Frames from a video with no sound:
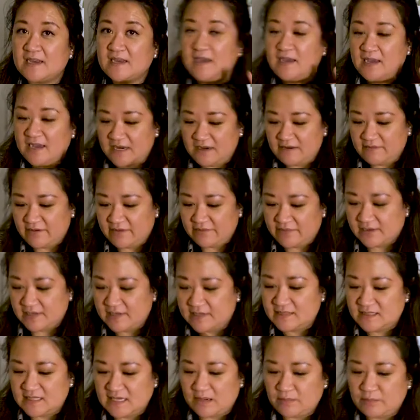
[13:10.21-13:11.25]
kind of have a
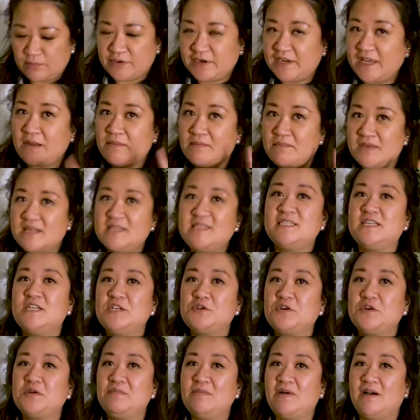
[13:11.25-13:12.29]
contemporary at
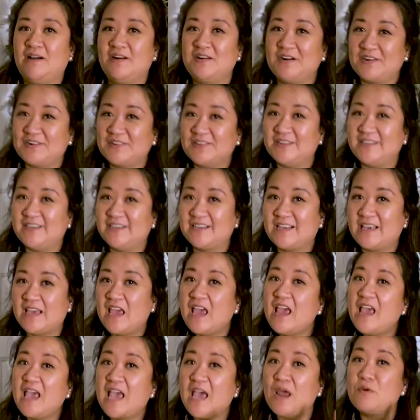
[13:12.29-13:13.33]
mid-century modern look
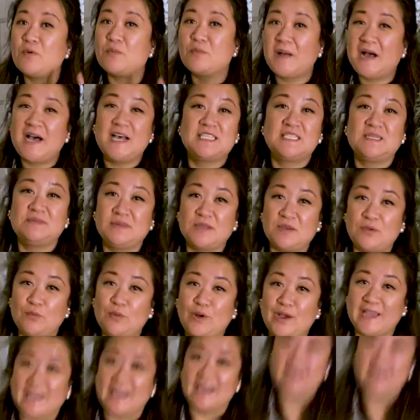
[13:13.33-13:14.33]
and were possibly white.